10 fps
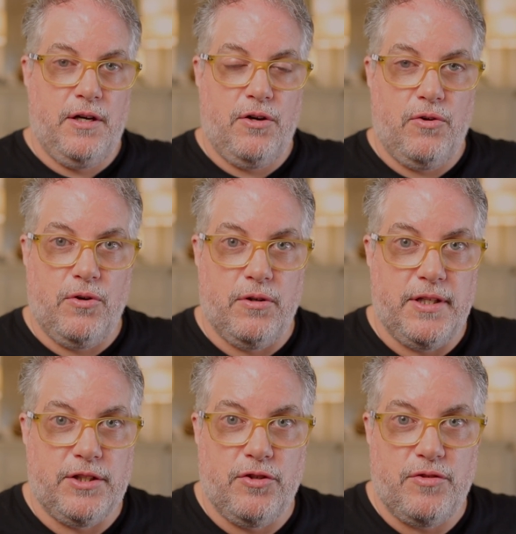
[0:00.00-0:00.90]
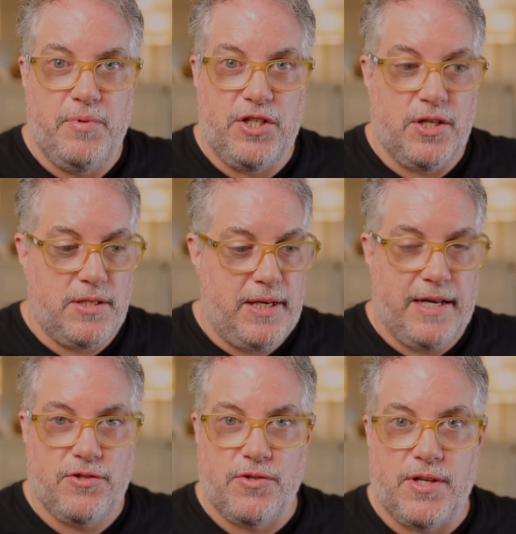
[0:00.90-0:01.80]
or it could be just an
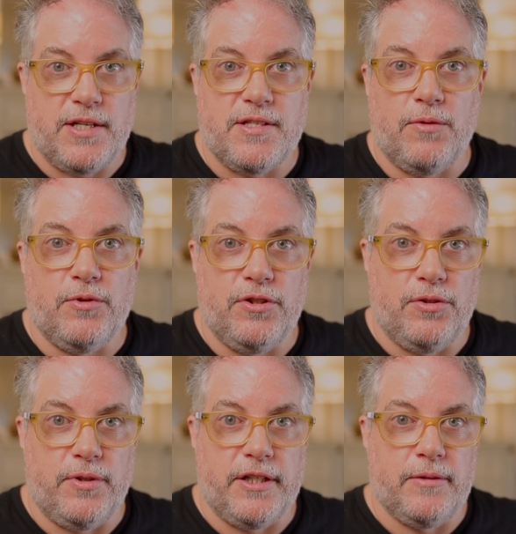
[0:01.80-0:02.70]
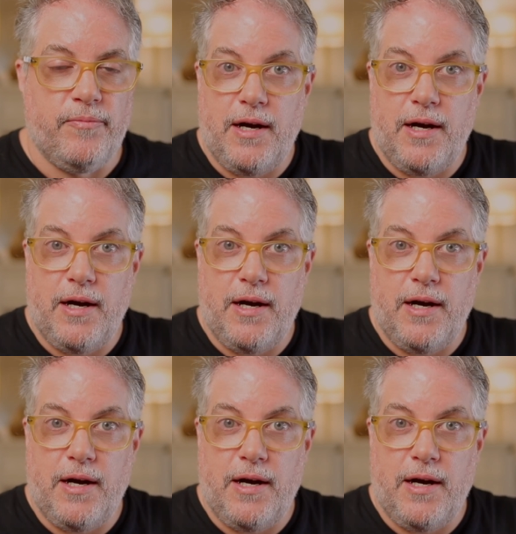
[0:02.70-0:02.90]
exercise that we're doing.